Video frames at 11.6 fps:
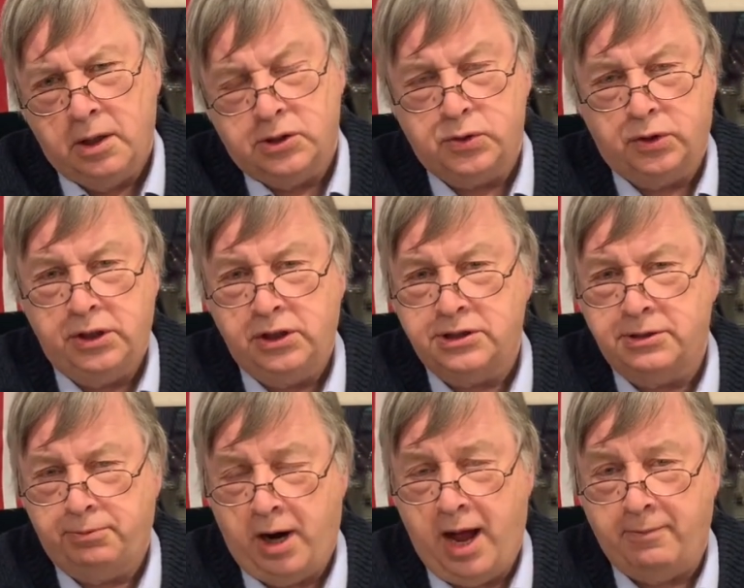So here's the
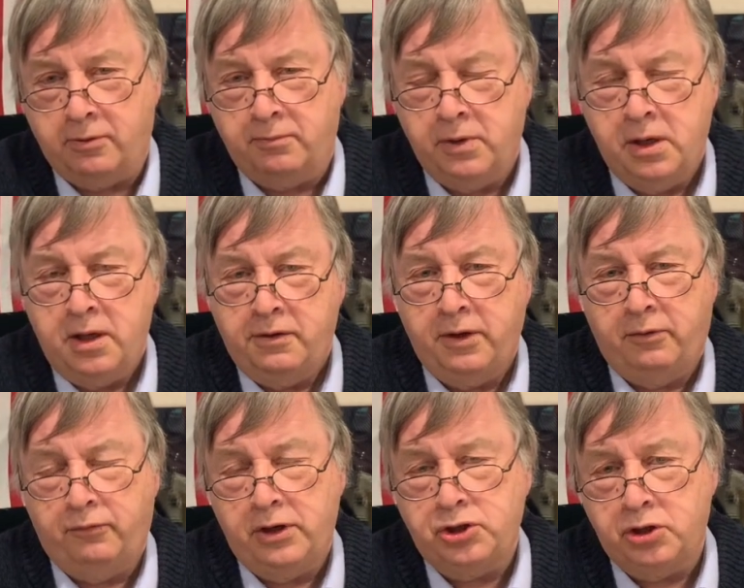problem. The
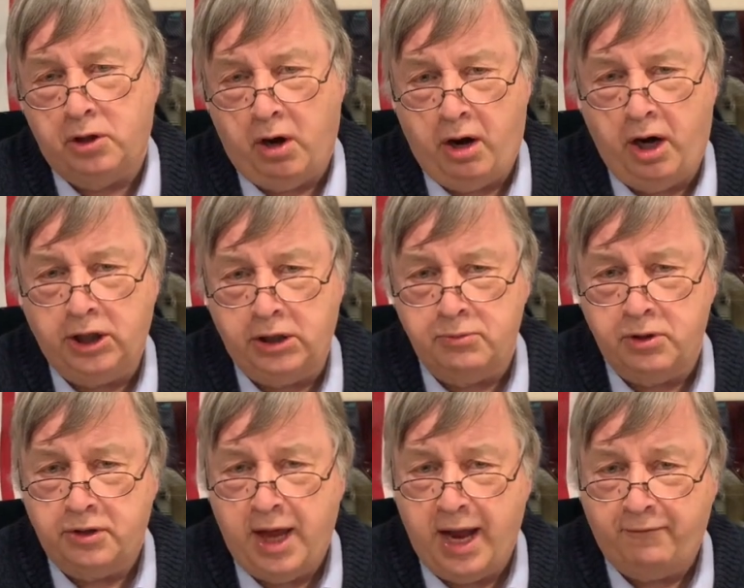original
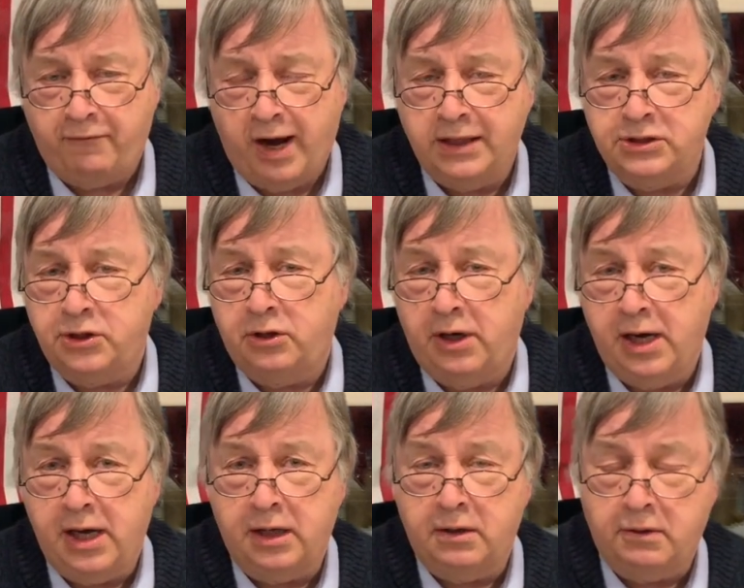argument that Pfizer
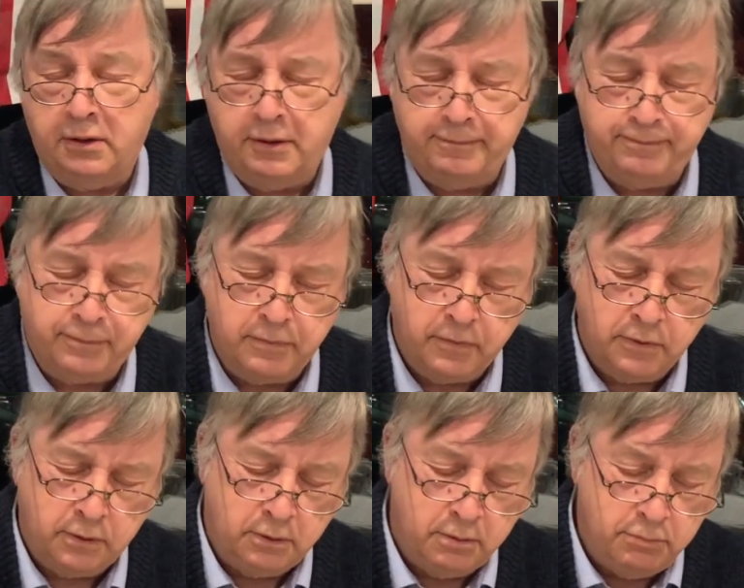and
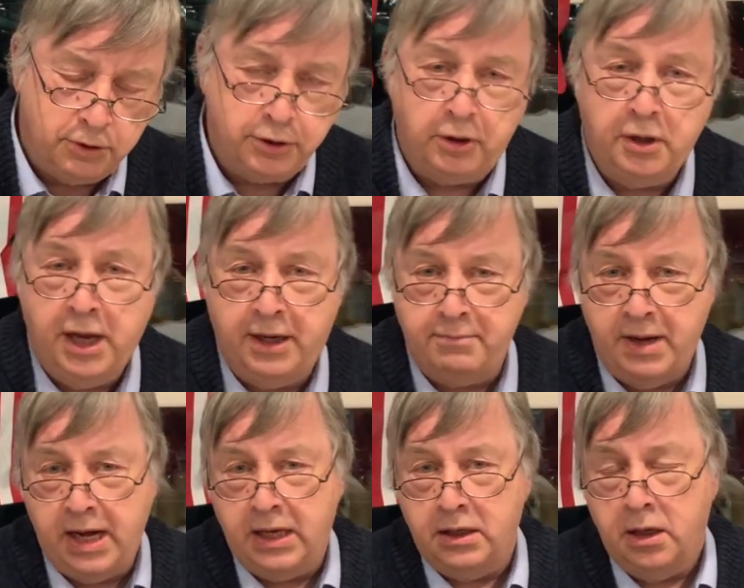Moderna had
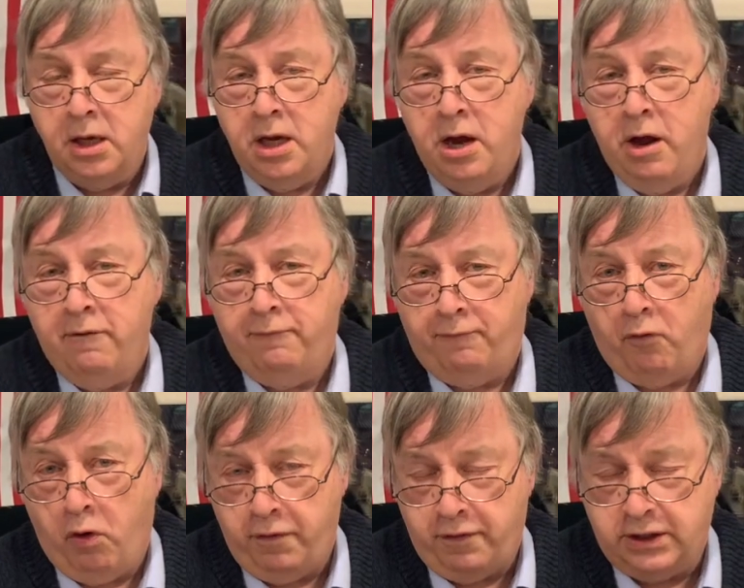made
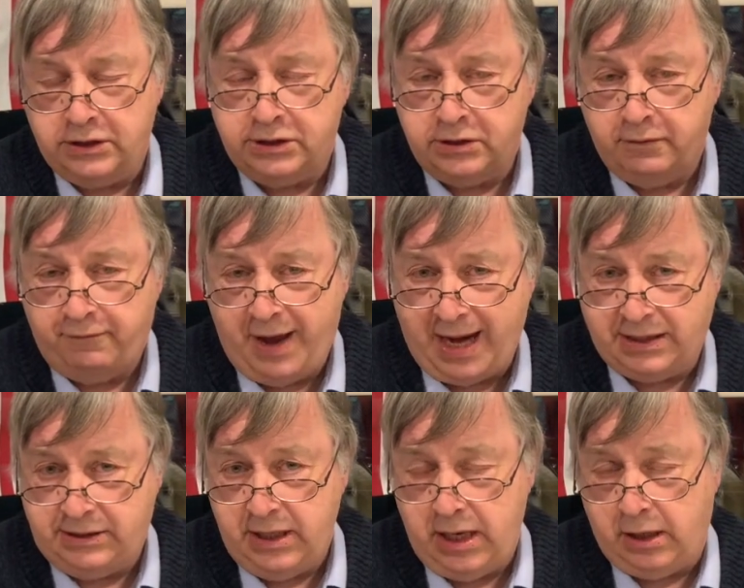for this
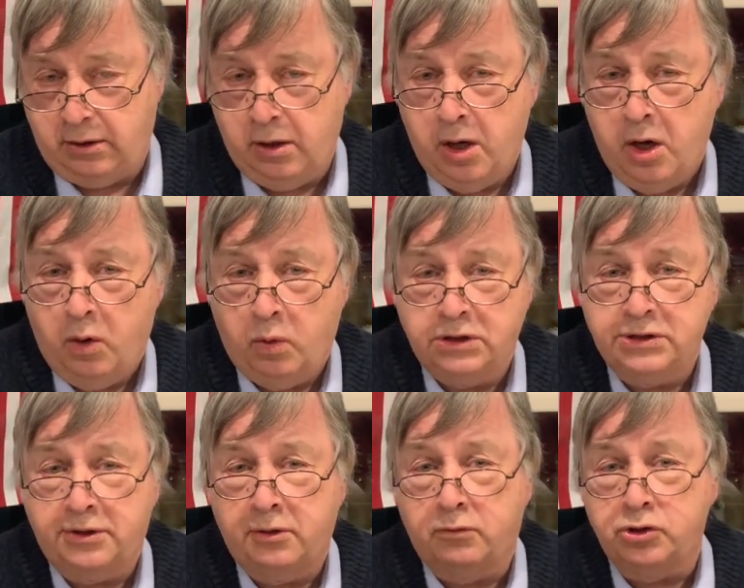vaccine was
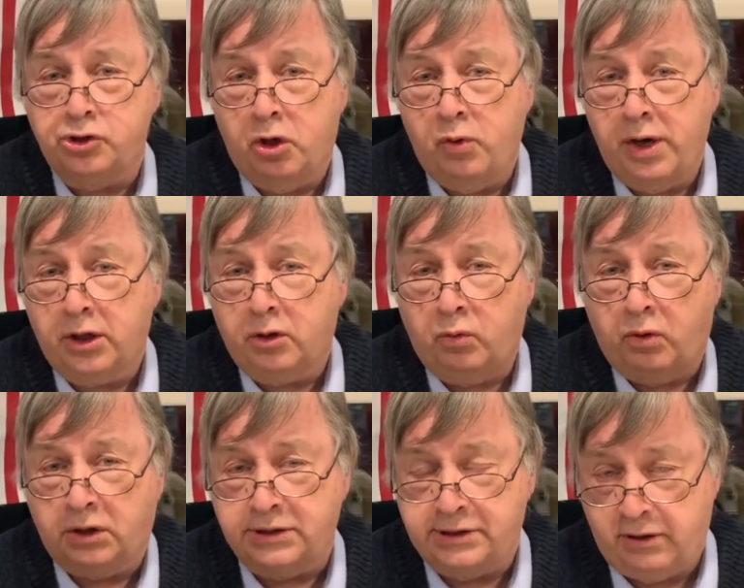that there was no way it could
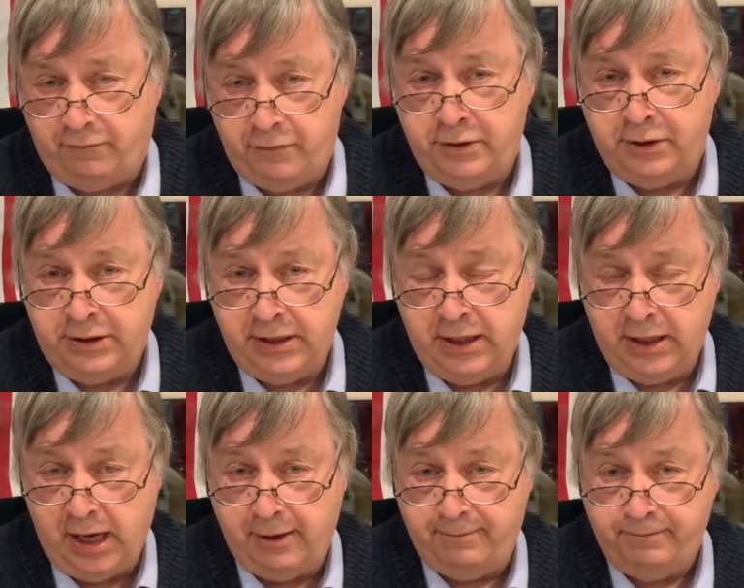work itself into the DNA.